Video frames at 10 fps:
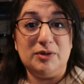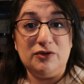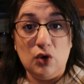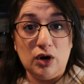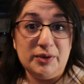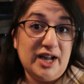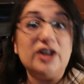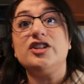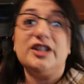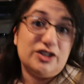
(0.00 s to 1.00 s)
before we
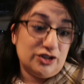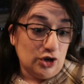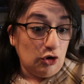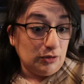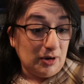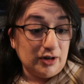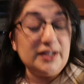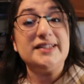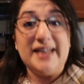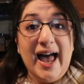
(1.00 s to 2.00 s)
actually get to the cola part
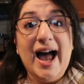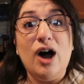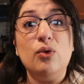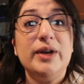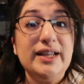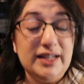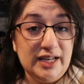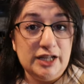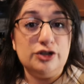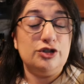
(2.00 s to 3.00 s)
because now we
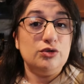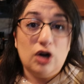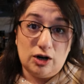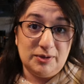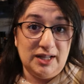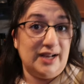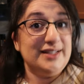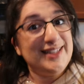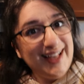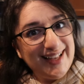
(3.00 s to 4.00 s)
need to
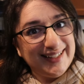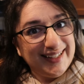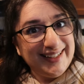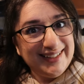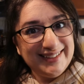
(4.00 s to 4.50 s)
caramelize the honey.